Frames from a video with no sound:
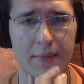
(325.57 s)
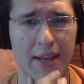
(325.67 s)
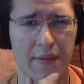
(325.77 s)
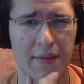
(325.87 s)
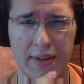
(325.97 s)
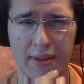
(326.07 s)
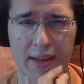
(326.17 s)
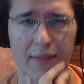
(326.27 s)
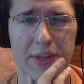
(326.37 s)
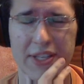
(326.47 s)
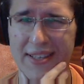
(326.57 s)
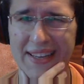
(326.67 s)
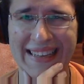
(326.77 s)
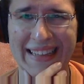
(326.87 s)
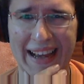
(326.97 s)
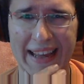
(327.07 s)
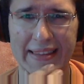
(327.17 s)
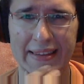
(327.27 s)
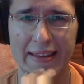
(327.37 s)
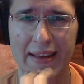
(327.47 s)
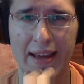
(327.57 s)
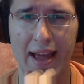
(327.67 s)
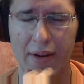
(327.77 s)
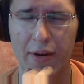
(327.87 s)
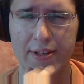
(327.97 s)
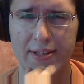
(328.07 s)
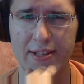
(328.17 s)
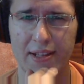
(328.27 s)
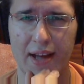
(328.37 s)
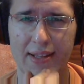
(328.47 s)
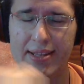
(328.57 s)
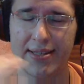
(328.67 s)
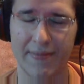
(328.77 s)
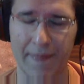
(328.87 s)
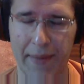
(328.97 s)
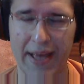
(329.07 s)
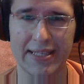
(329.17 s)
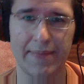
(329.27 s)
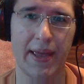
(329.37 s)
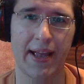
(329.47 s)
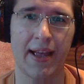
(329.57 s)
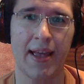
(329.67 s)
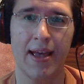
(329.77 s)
everything which is really light and costs a lot is best pick.